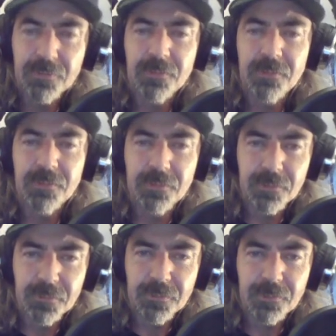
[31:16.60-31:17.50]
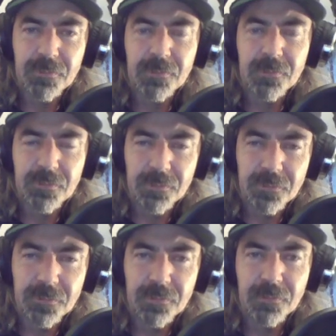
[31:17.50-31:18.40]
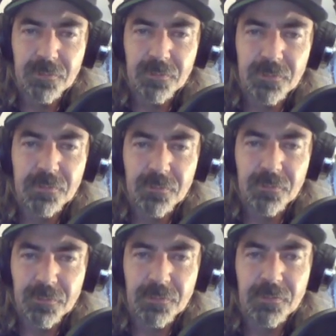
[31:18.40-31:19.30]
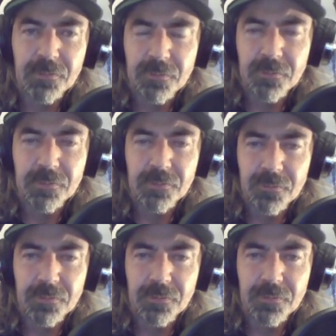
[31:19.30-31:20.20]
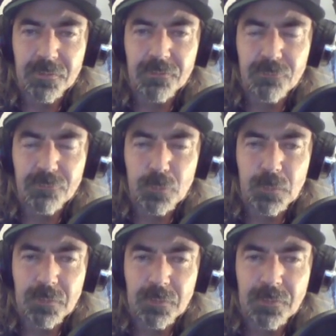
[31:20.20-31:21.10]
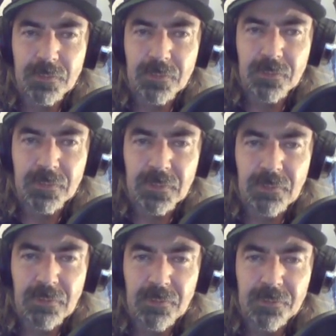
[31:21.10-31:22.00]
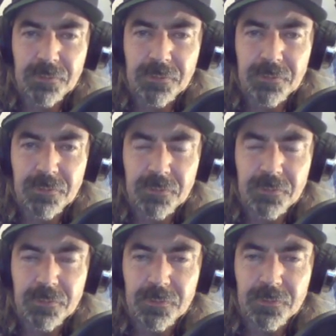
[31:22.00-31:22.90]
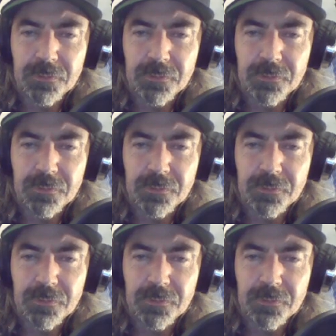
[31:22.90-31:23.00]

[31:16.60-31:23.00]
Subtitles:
This person isn't speaking.